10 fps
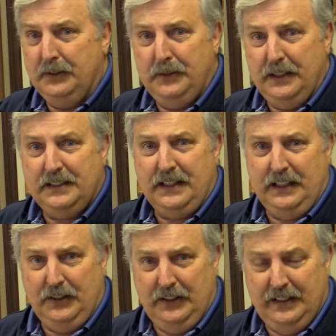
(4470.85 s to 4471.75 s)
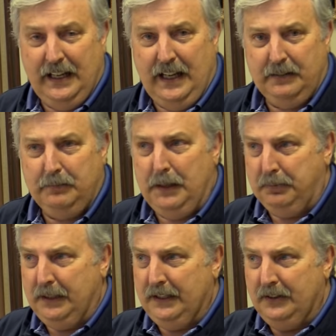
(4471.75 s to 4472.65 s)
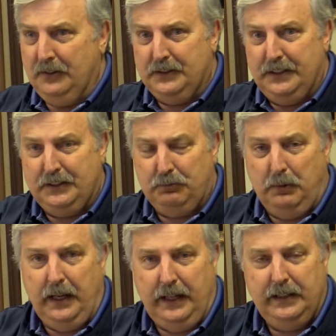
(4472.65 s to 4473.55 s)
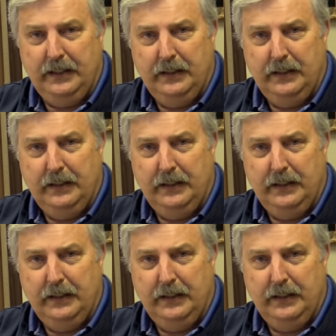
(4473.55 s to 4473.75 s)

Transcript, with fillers: do this, I did that. That plane goes this way.